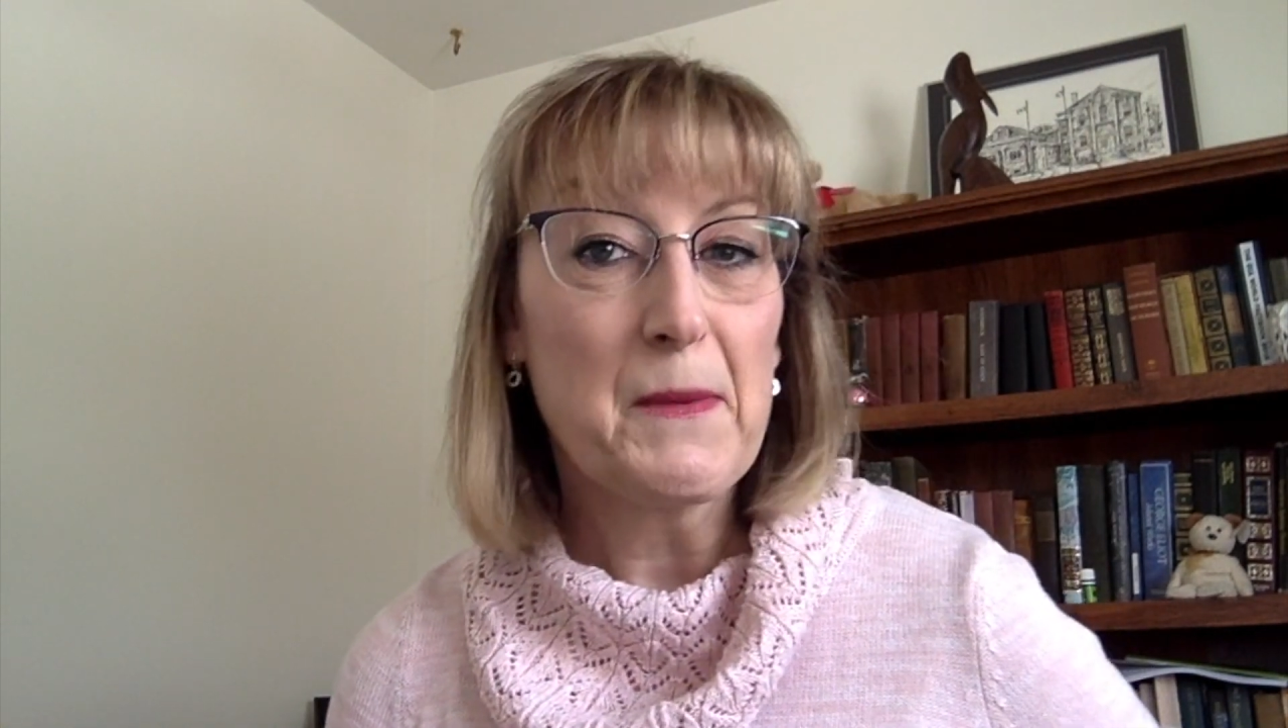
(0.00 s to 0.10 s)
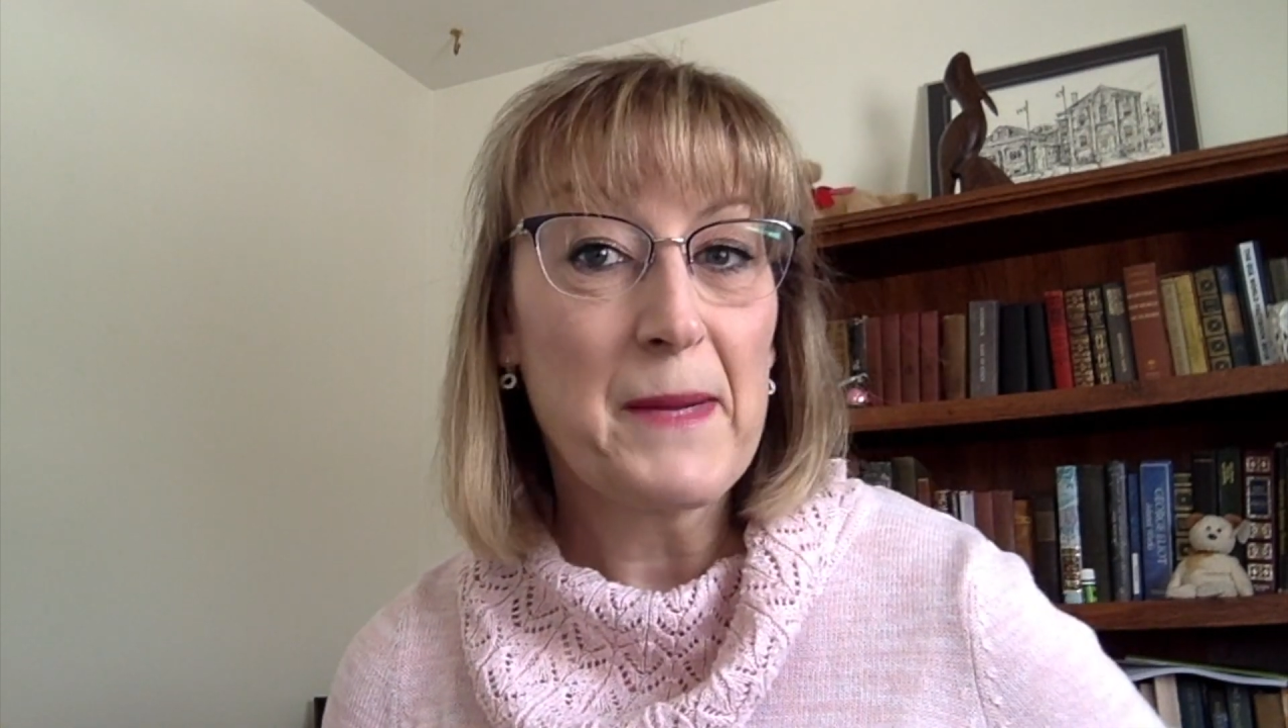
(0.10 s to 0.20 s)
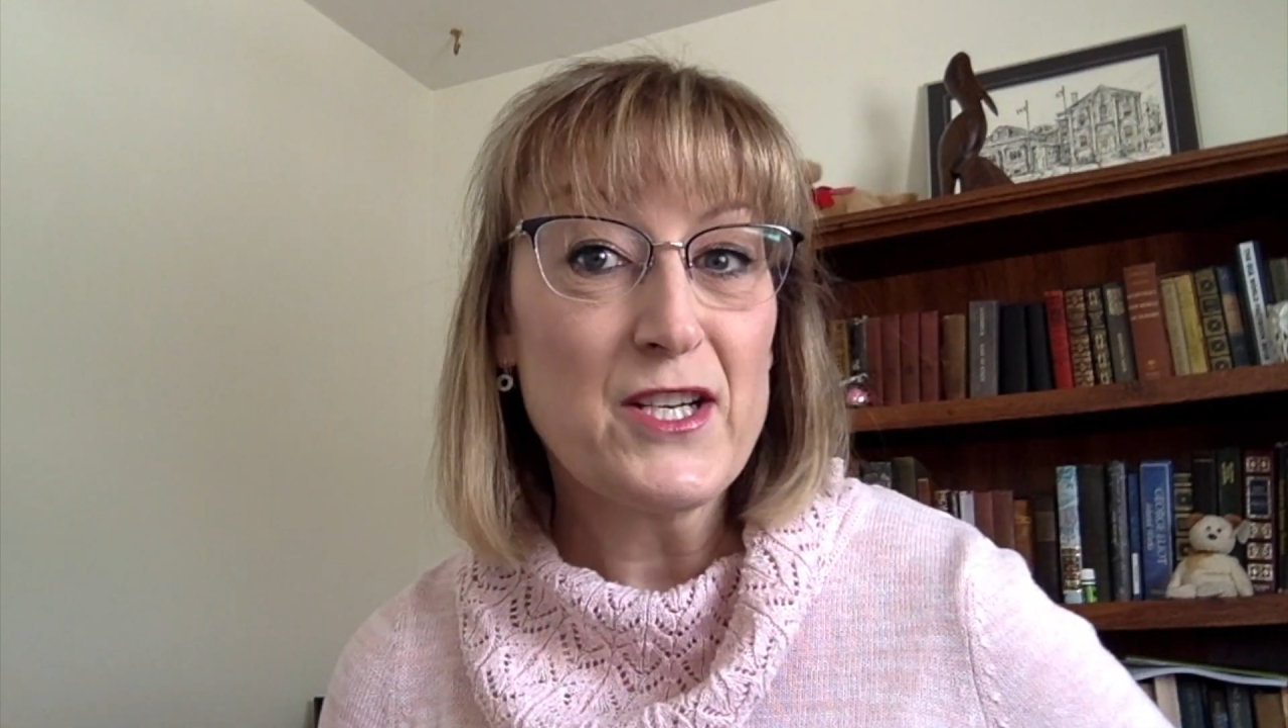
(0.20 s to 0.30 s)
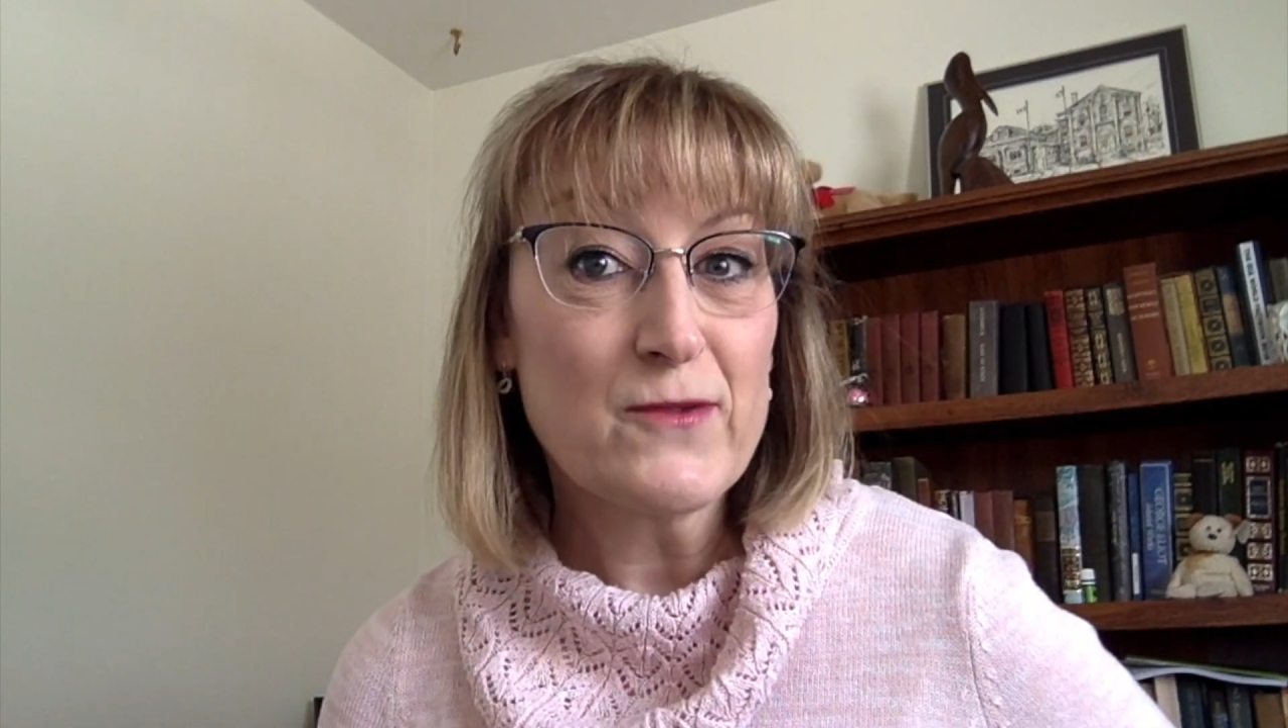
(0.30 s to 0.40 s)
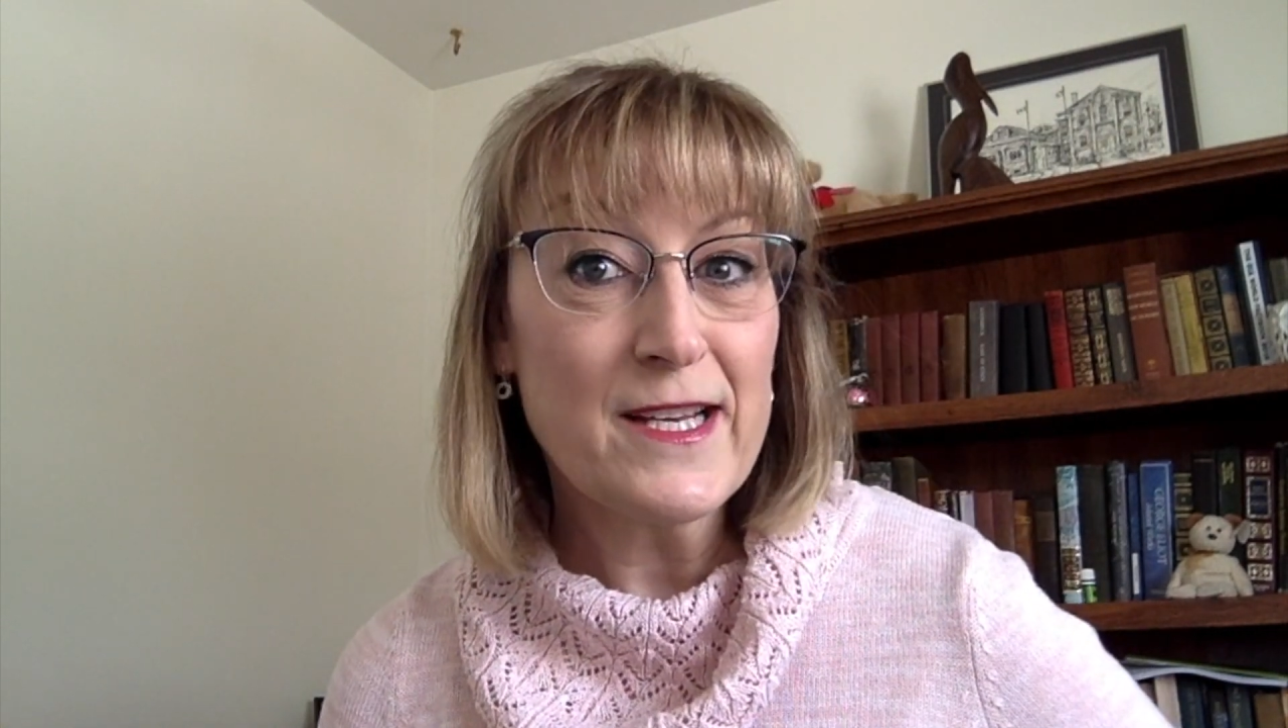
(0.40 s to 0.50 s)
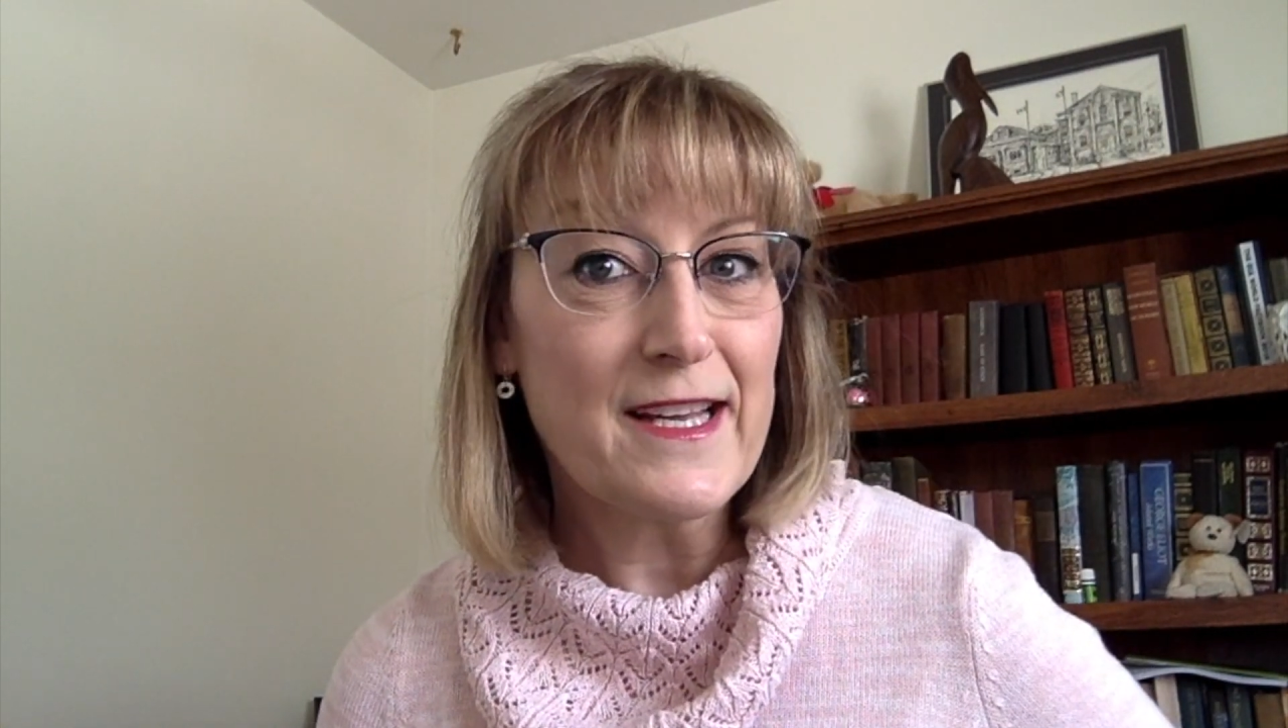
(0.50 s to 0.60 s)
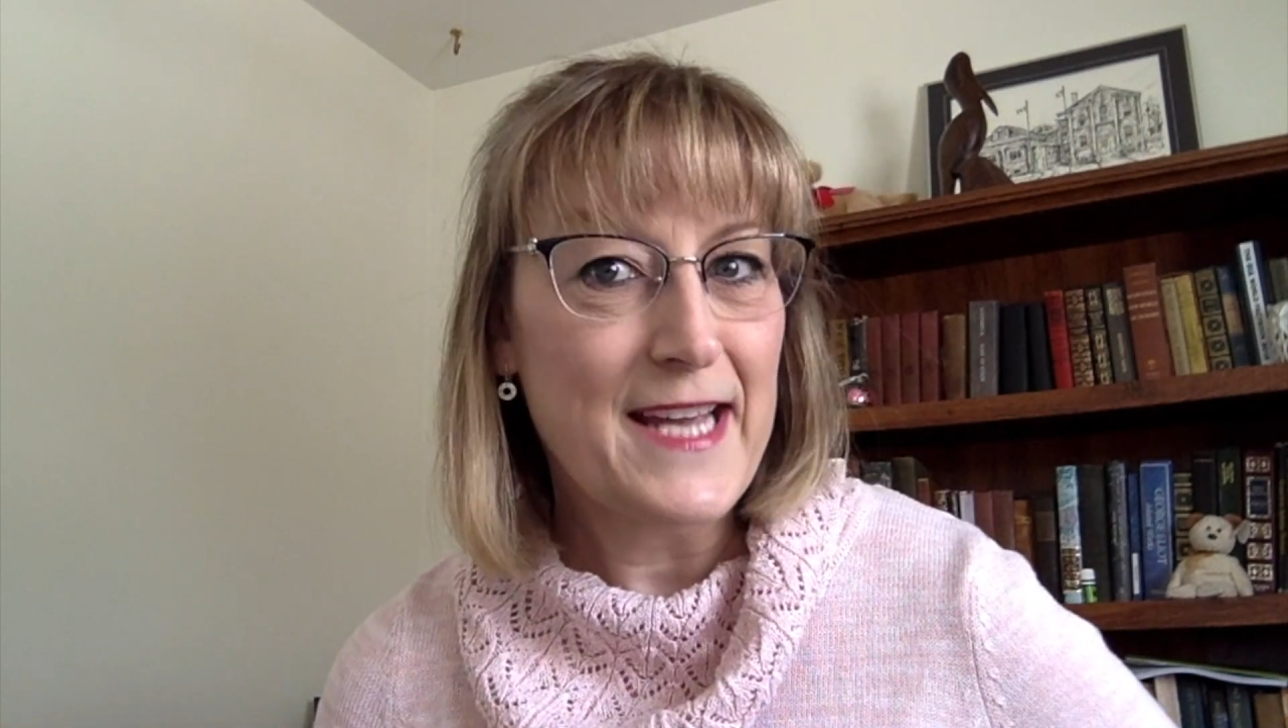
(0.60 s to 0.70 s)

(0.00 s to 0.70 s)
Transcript: my drink